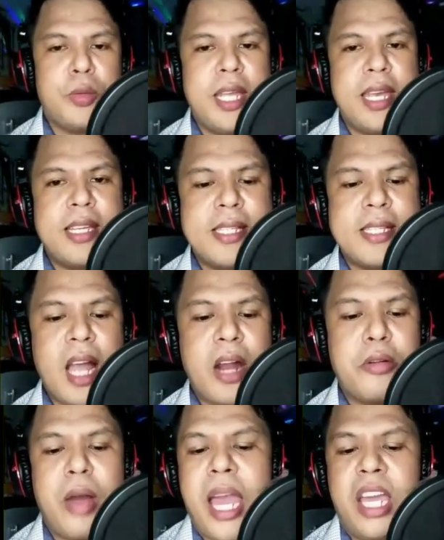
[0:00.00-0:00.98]
Then
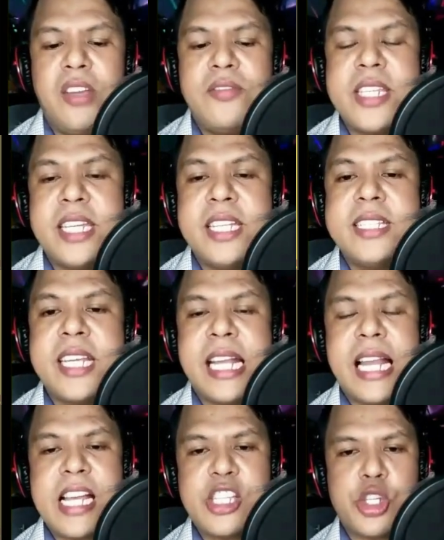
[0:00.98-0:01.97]
we moved
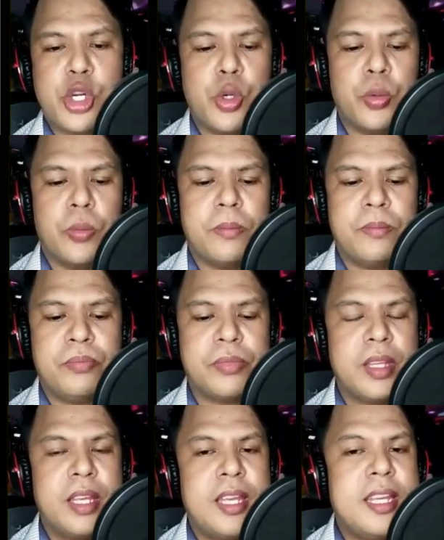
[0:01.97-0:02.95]
on to the
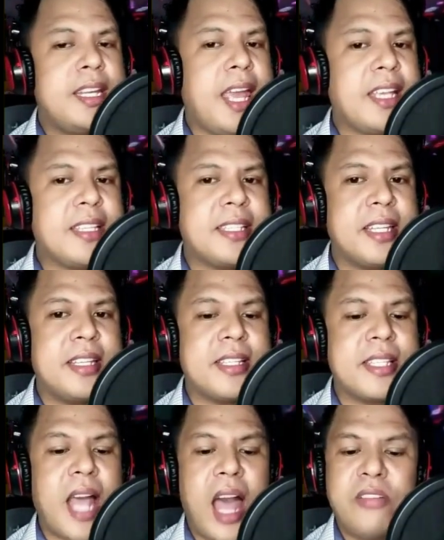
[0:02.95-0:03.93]
phrases.
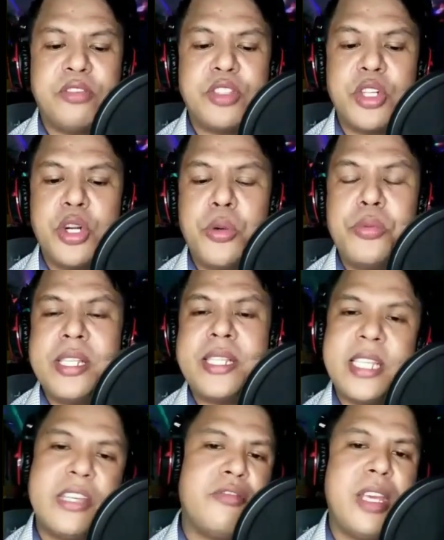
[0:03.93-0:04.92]
The first one
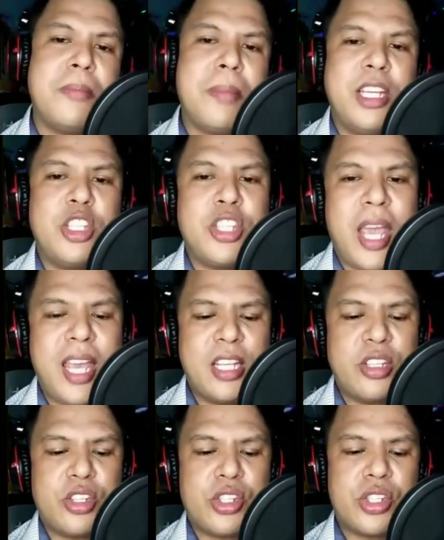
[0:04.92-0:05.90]
is
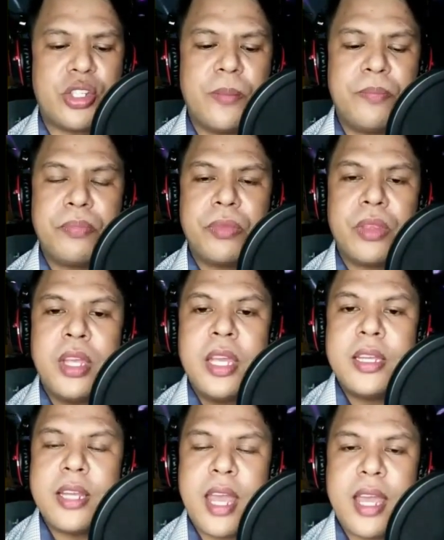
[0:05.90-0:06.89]
arrived in the
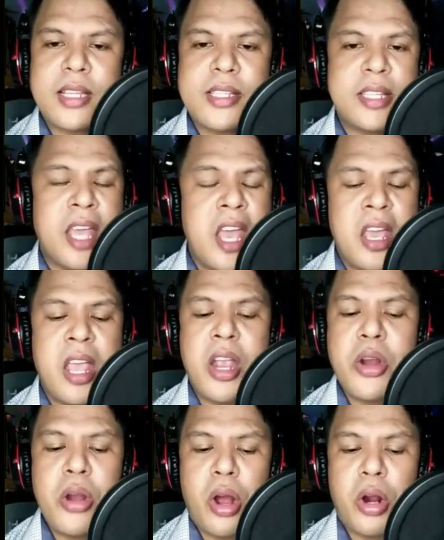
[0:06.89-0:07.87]
classroom.
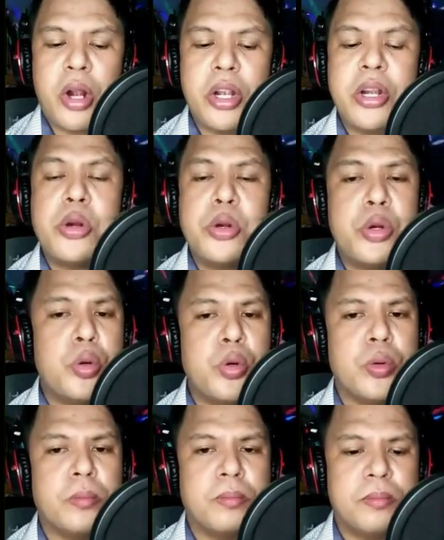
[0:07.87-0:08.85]
Next is
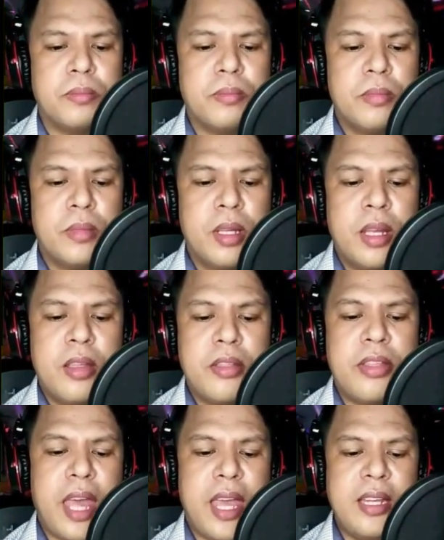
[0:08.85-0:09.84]
after receiving my
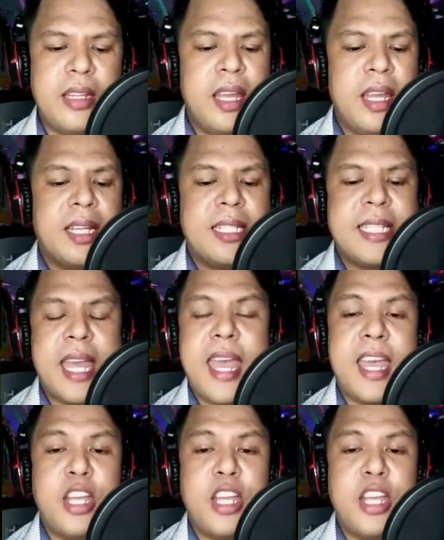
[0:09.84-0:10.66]
change.